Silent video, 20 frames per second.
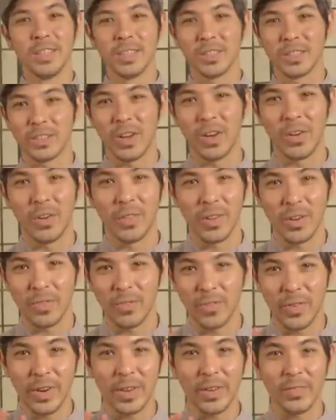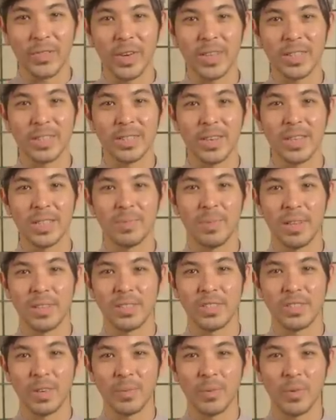So they're very, very serious about the
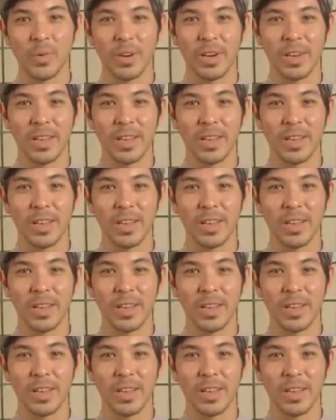Sheng Pu'er.